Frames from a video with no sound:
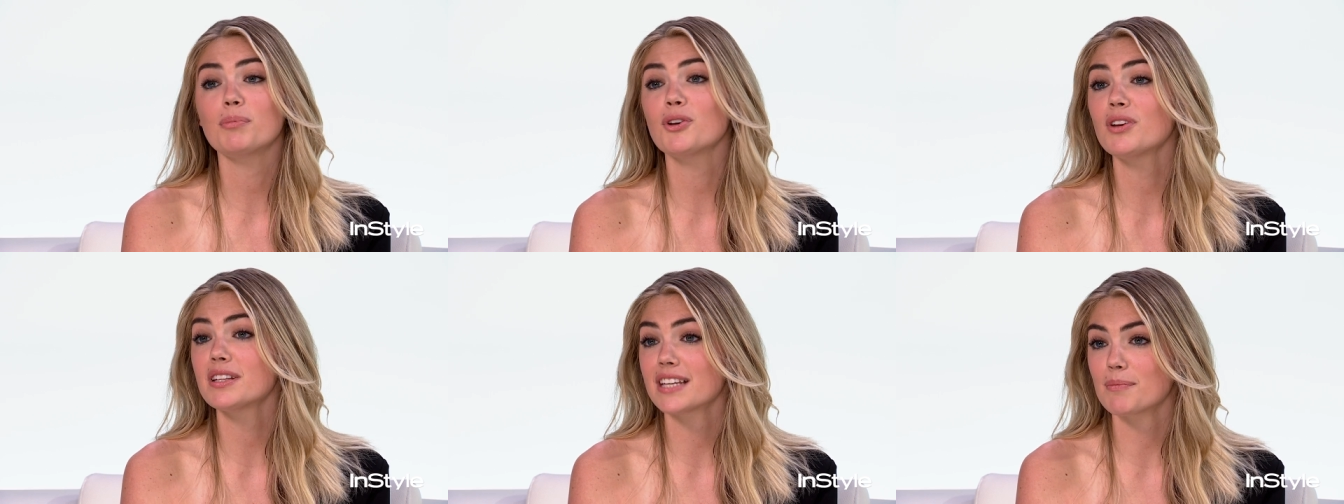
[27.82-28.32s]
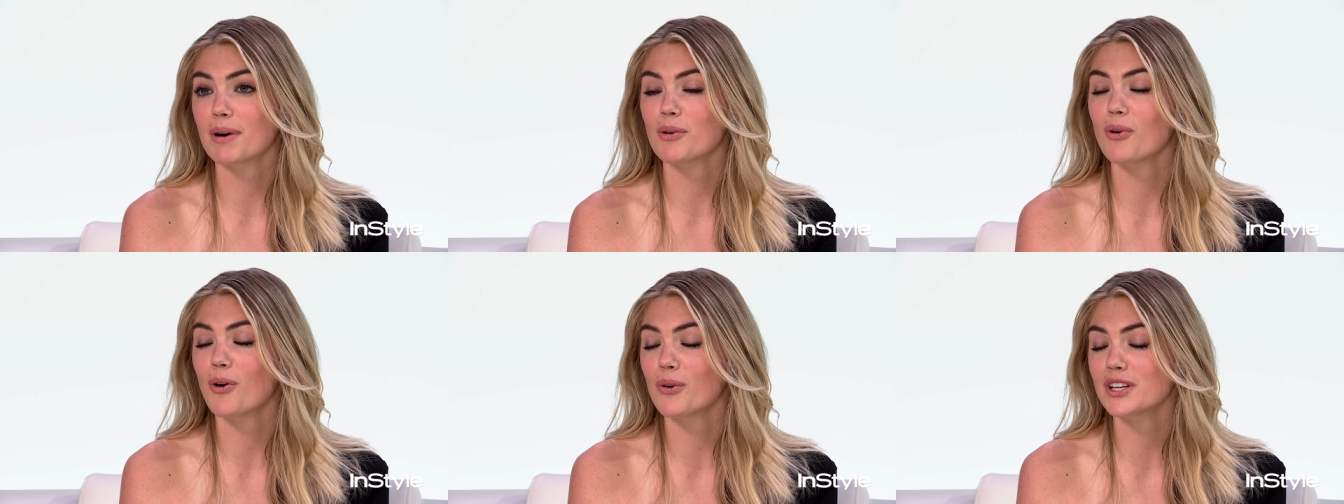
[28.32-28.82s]
beauty tip I
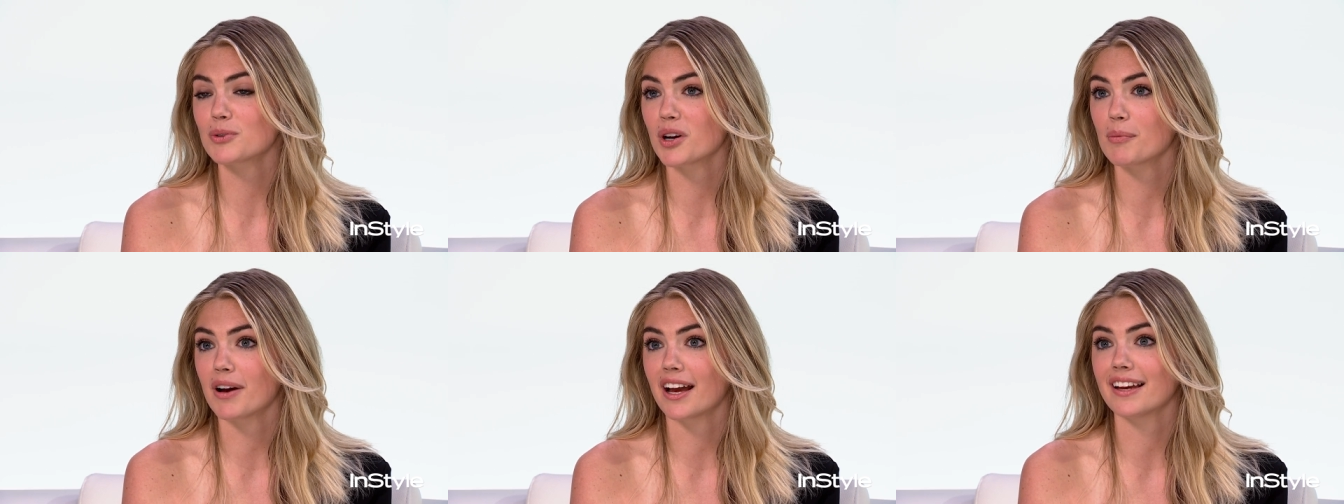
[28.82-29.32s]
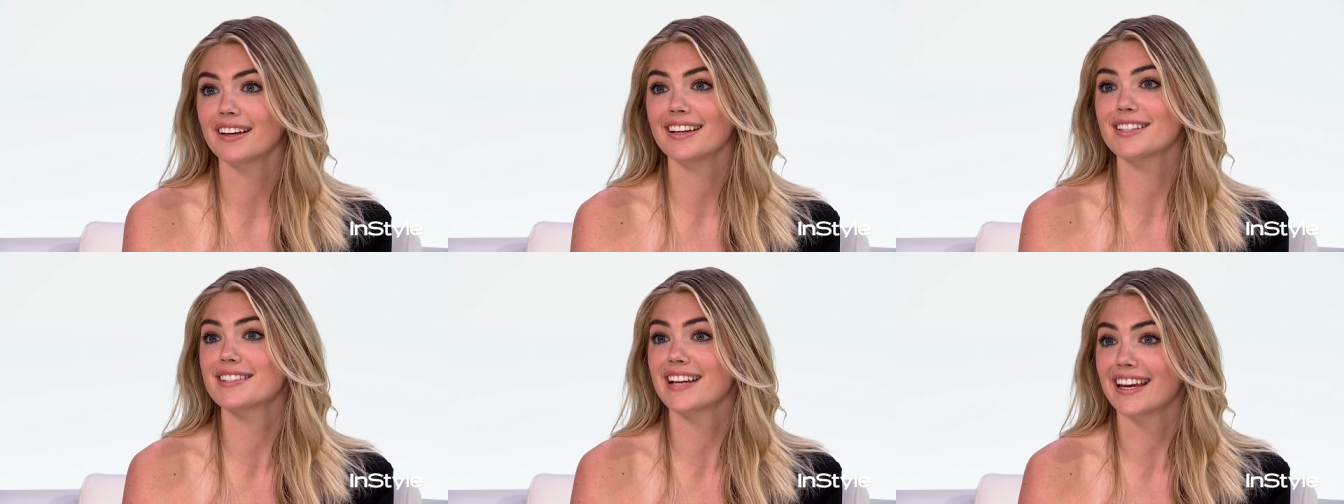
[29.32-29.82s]
will always swear by is
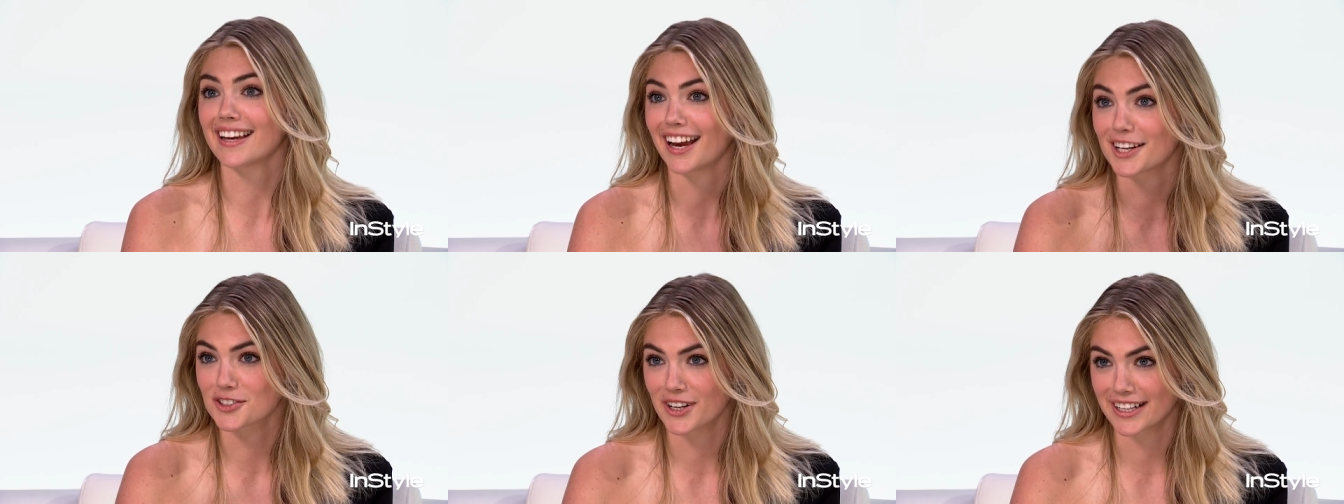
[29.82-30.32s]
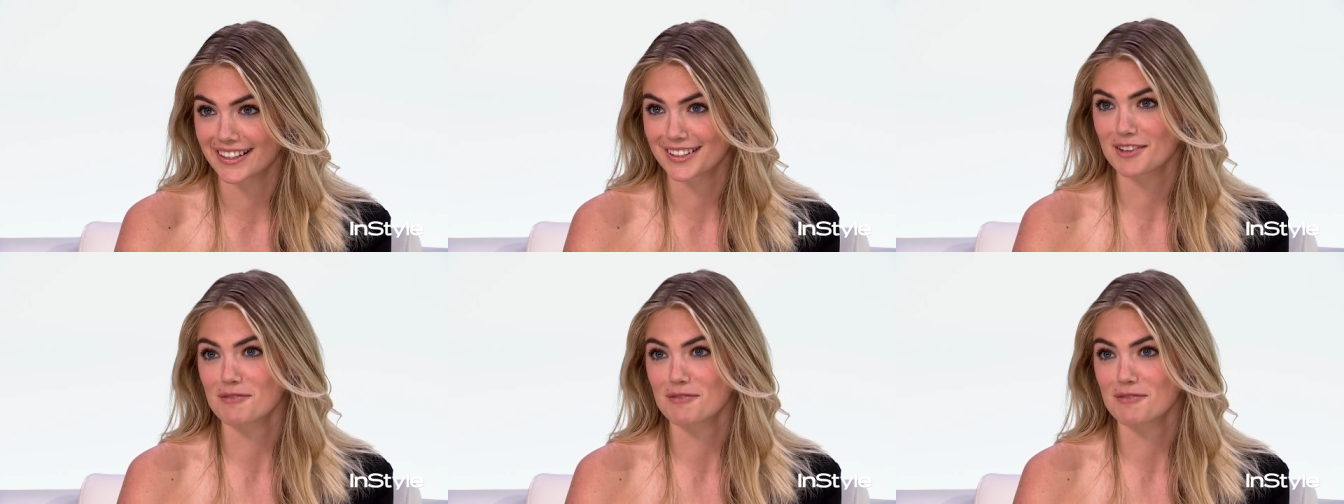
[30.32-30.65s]
staying hydrated.